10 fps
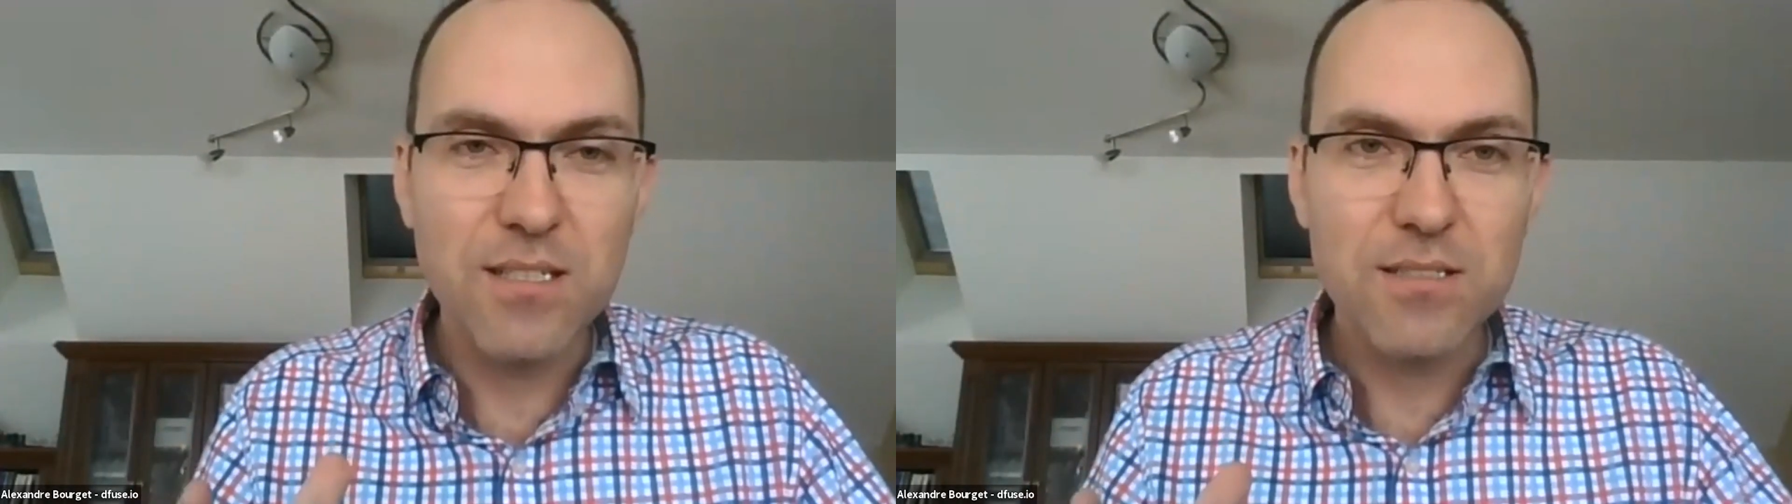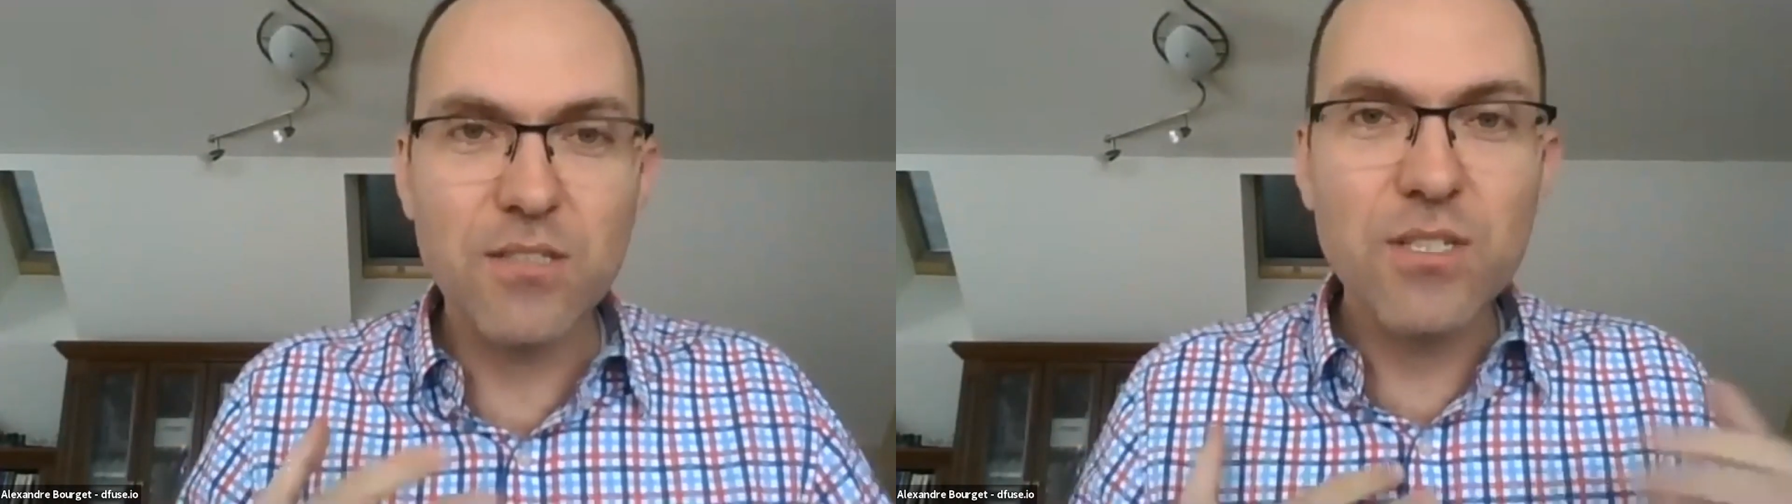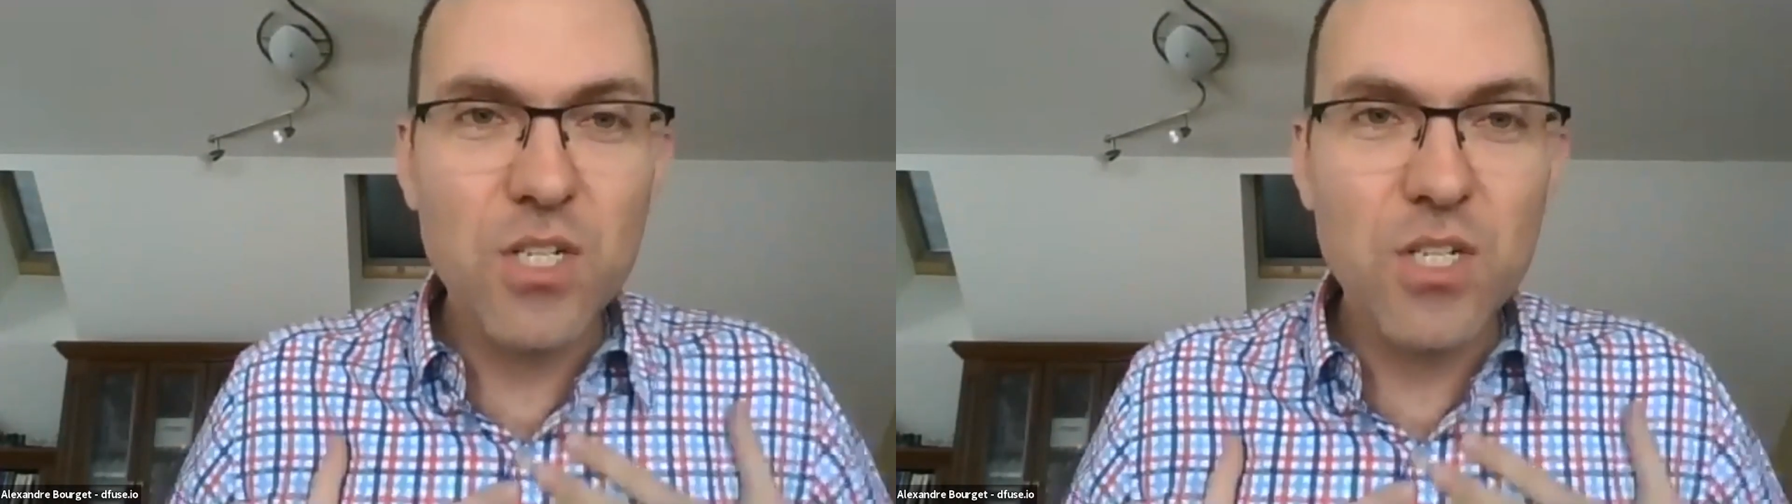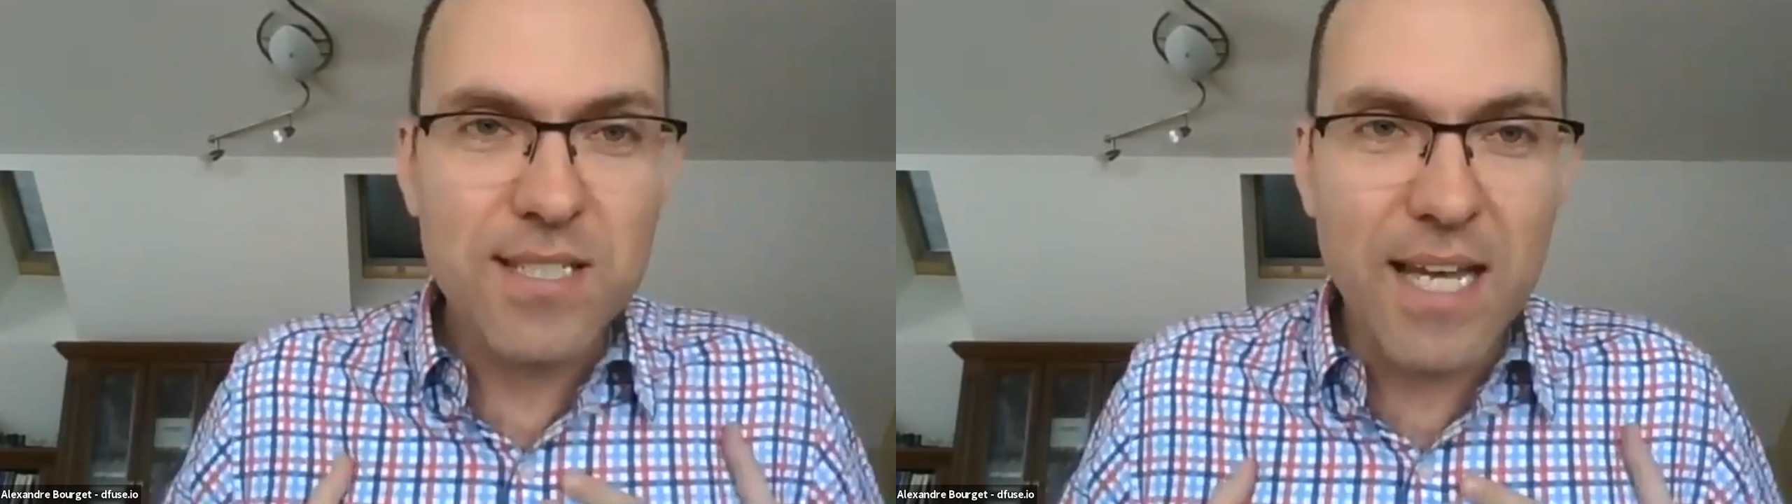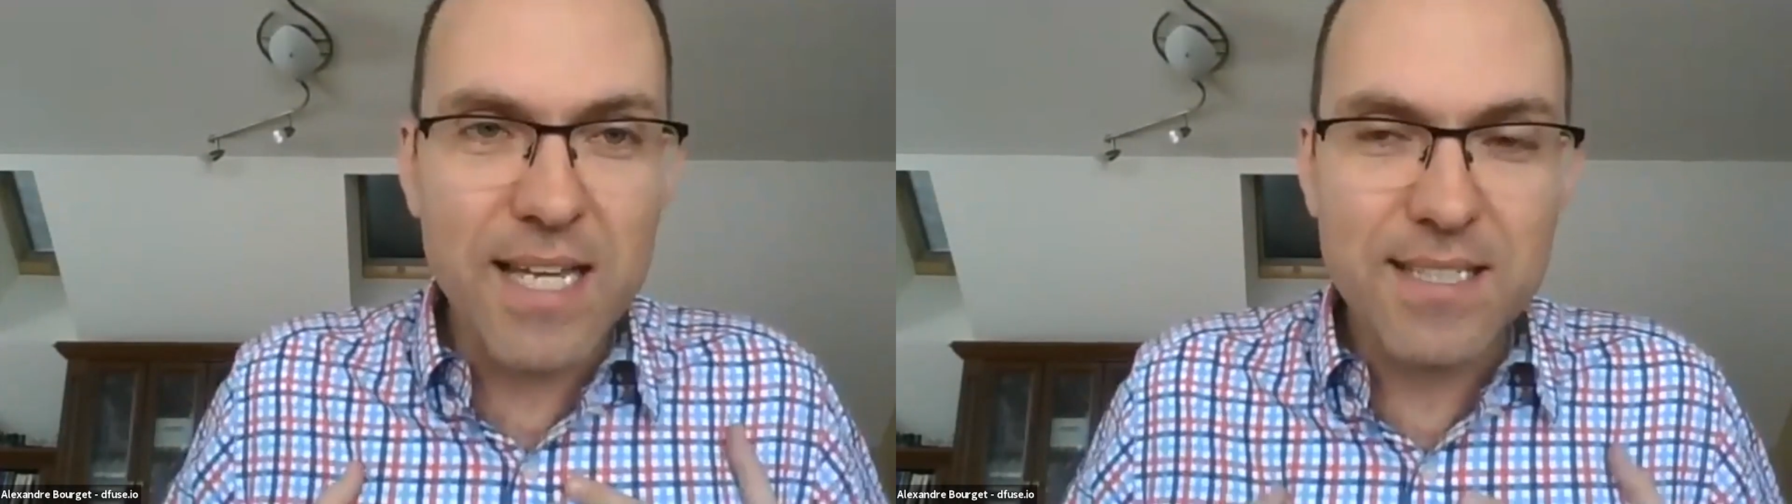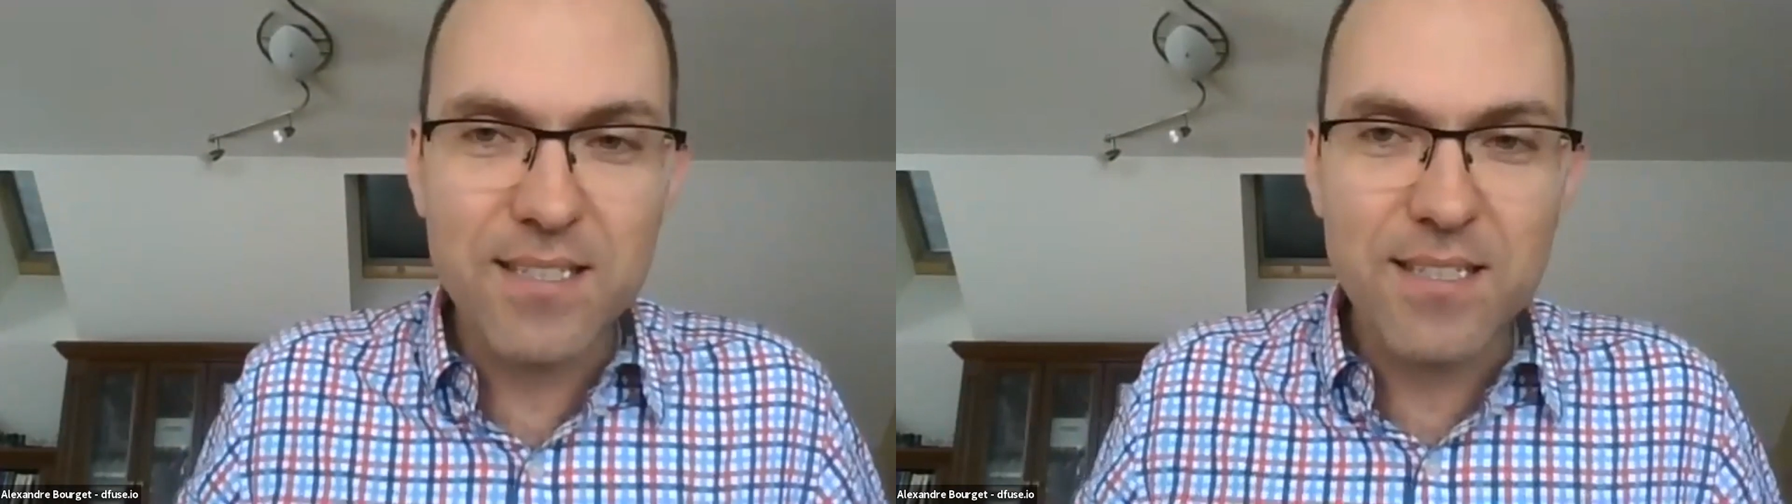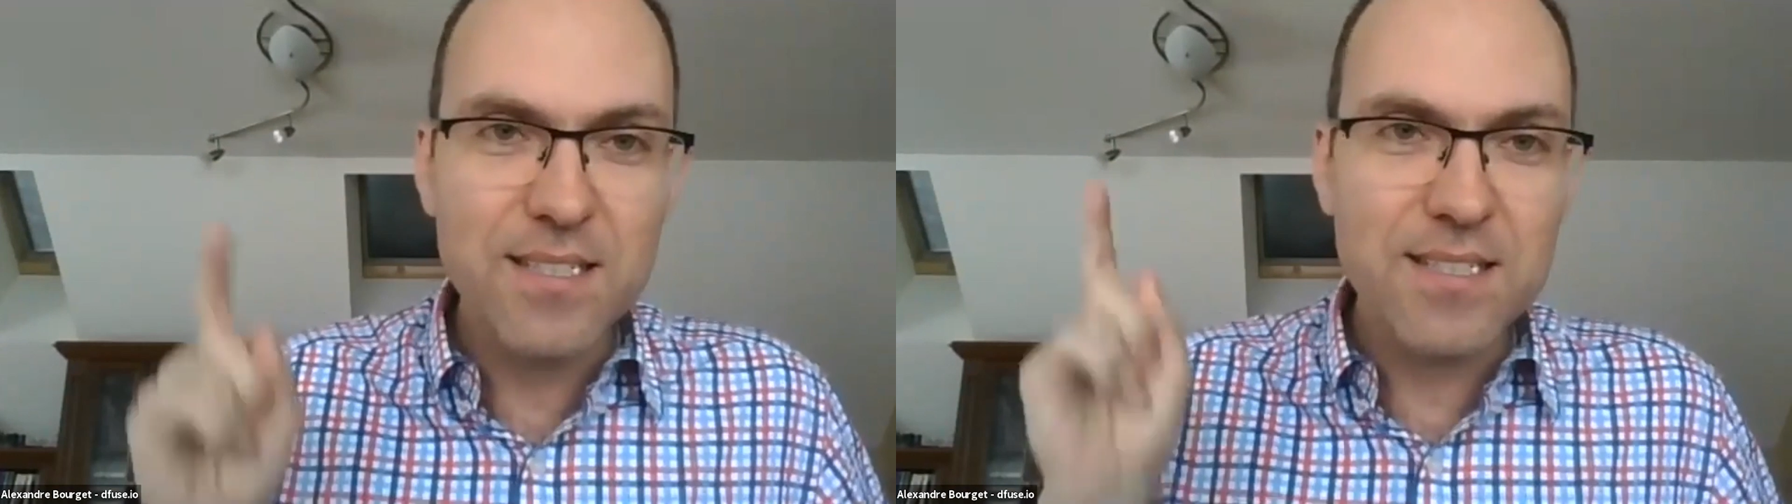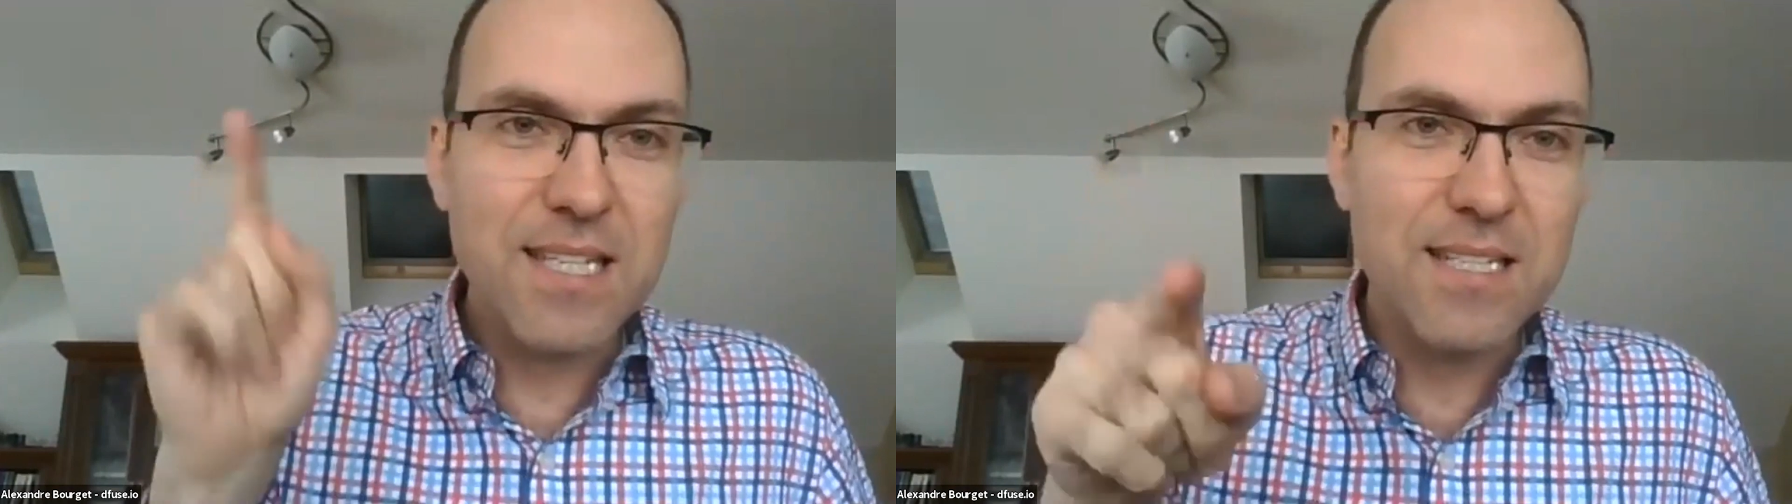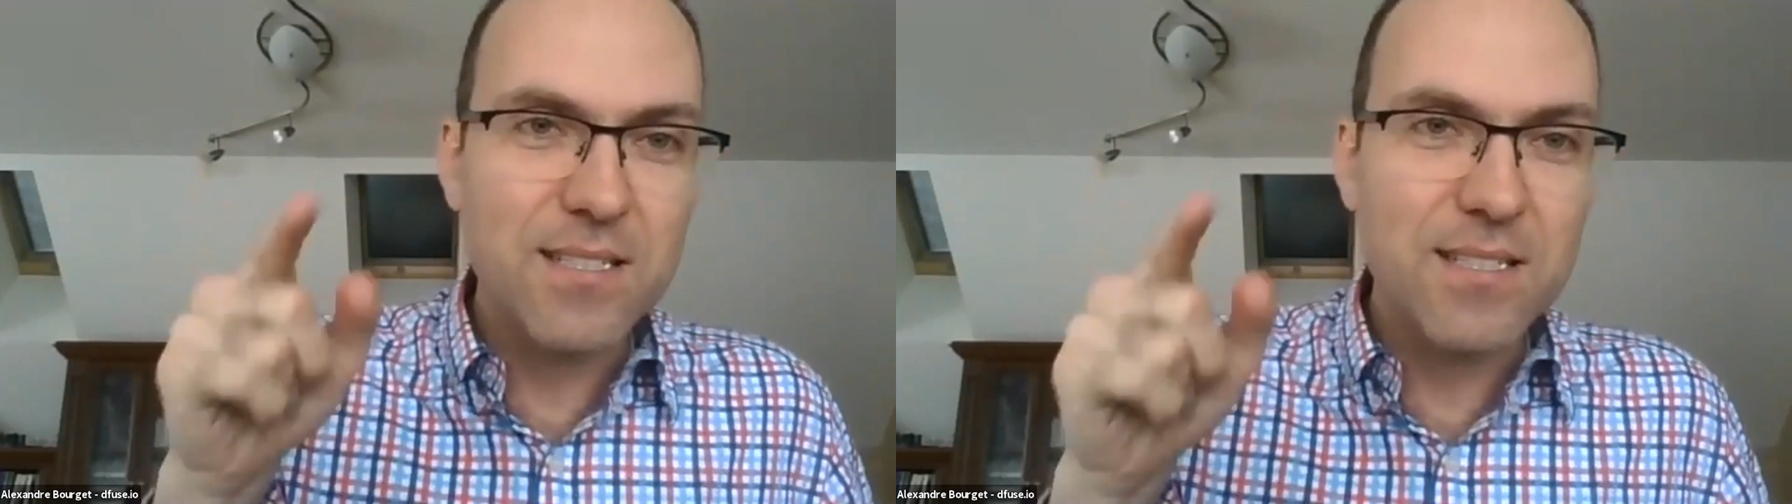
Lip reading: So you go to the site, send